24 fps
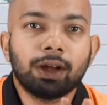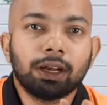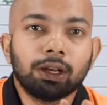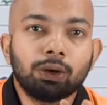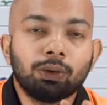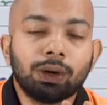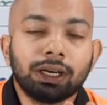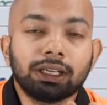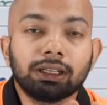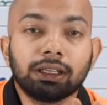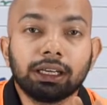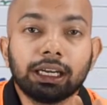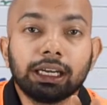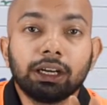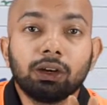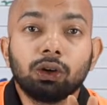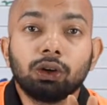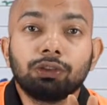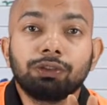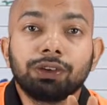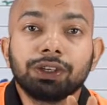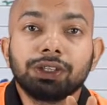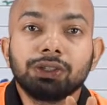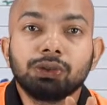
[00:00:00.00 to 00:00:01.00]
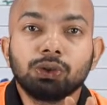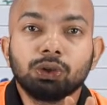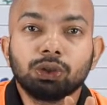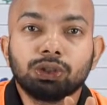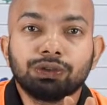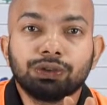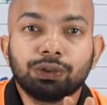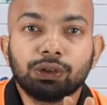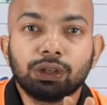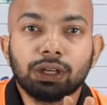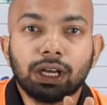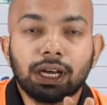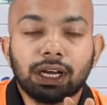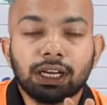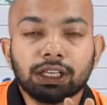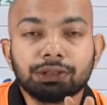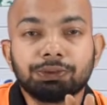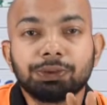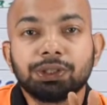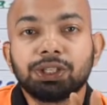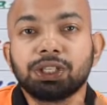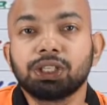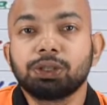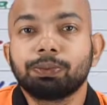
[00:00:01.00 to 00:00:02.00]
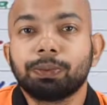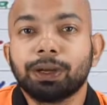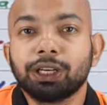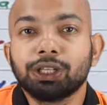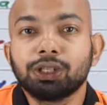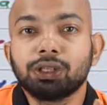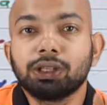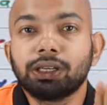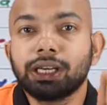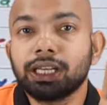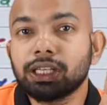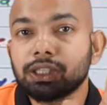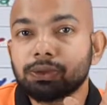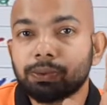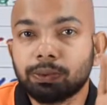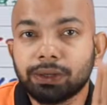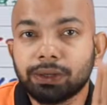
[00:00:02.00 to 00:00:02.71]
value at the end of its useful hours, which is mentioned as